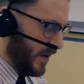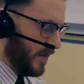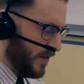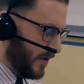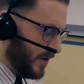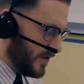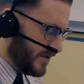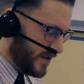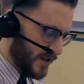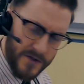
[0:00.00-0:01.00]
The
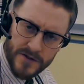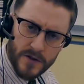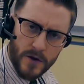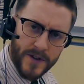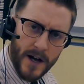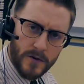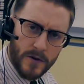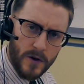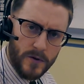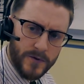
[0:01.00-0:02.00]
series are called the
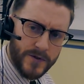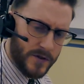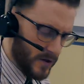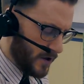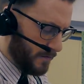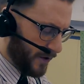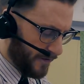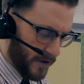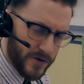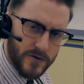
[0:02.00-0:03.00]
alcohols, but the
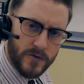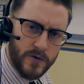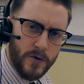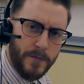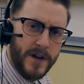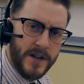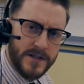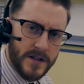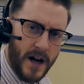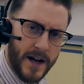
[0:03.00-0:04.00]
functional group is
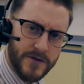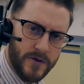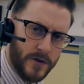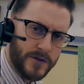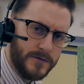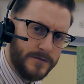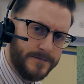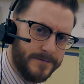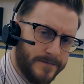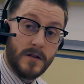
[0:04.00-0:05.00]
hydroxyl.
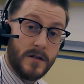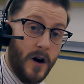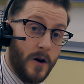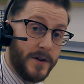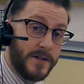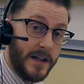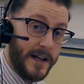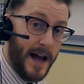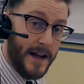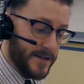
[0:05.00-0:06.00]
Carboxylic
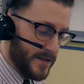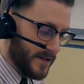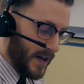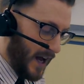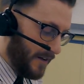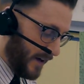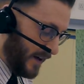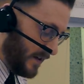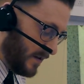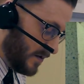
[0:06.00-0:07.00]
acids have a